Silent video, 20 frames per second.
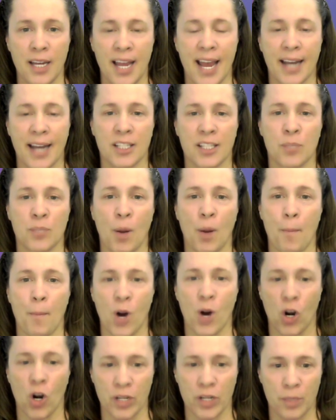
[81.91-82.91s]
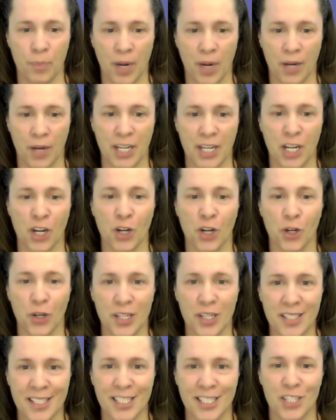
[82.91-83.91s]
and it's bombarded by
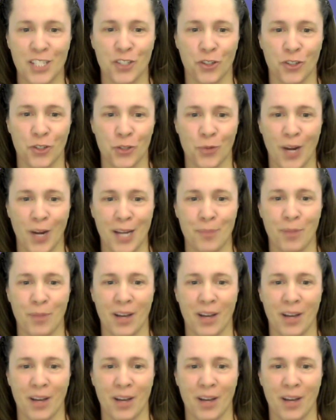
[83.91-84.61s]
recurrent seizures, right?